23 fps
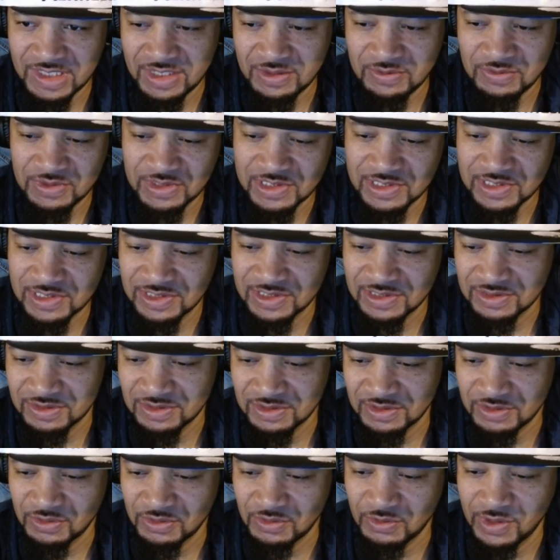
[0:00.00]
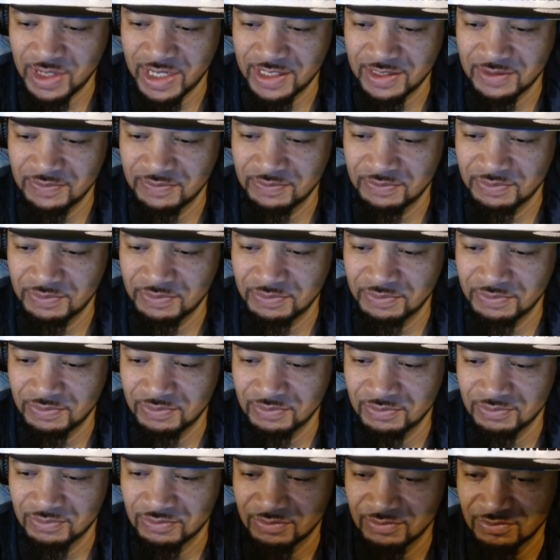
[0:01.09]
that was quite a.
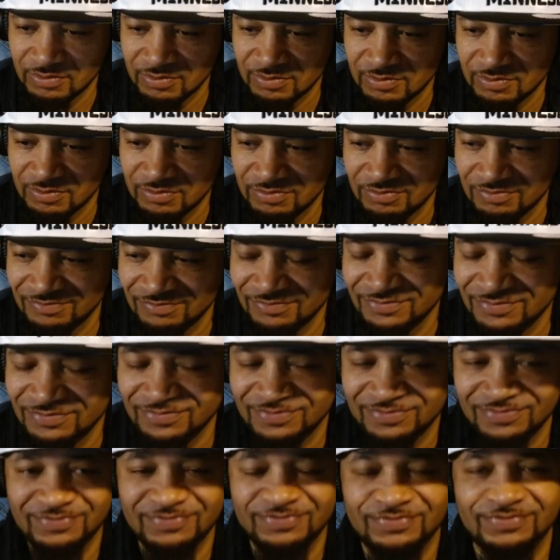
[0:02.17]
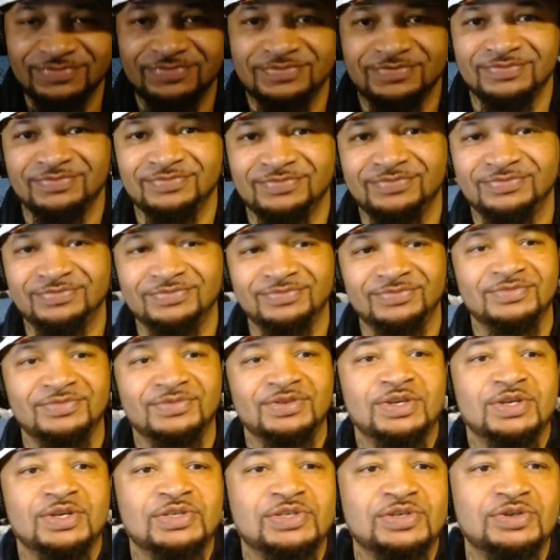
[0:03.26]
Mm.
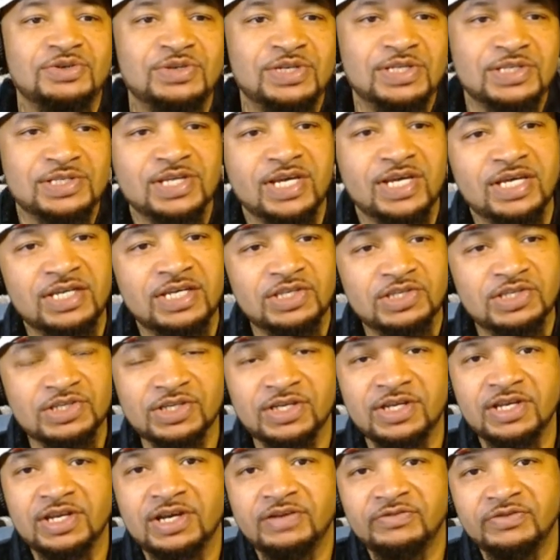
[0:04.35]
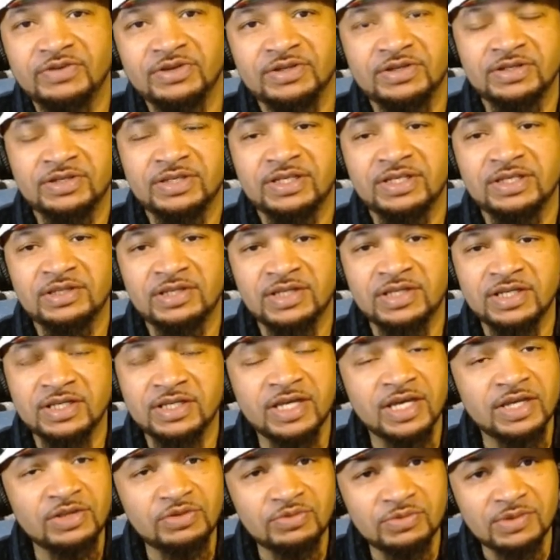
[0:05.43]
So he say he should have never did
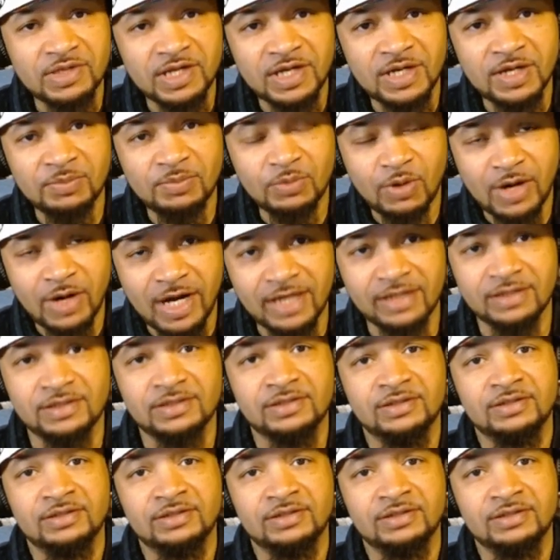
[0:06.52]
that. You damn right